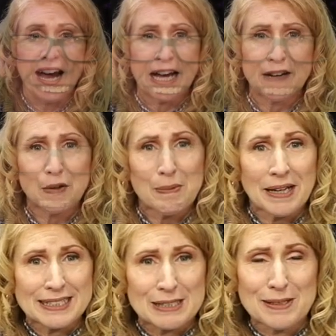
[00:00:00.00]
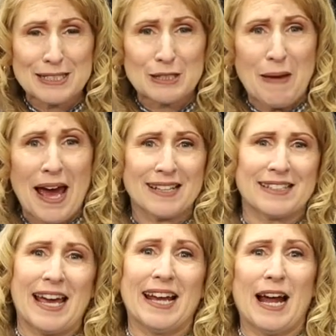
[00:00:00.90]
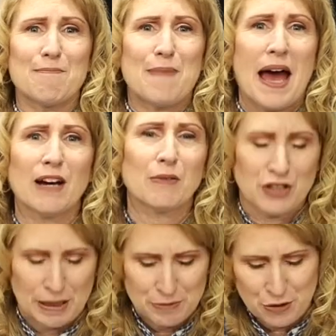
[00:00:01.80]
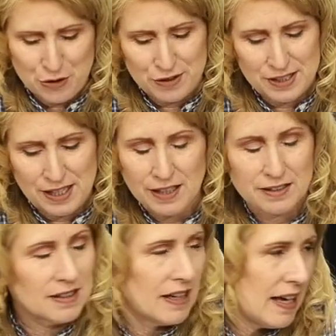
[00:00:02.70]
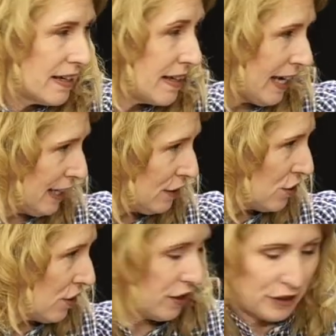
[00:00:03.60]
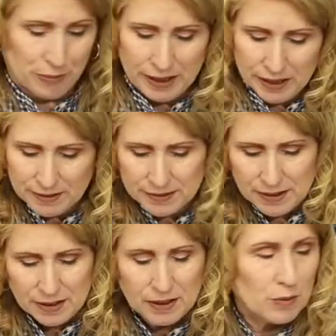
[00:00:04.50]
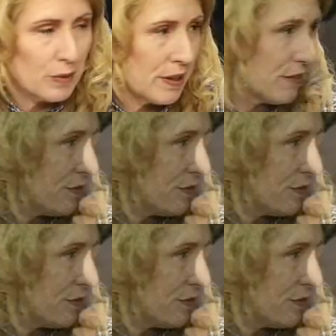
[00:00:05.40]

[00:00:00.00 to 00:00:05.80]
Hi, everybody. It's Mrs. Bass, and I'm back with Chapter 13. Gage, are you ready? We're going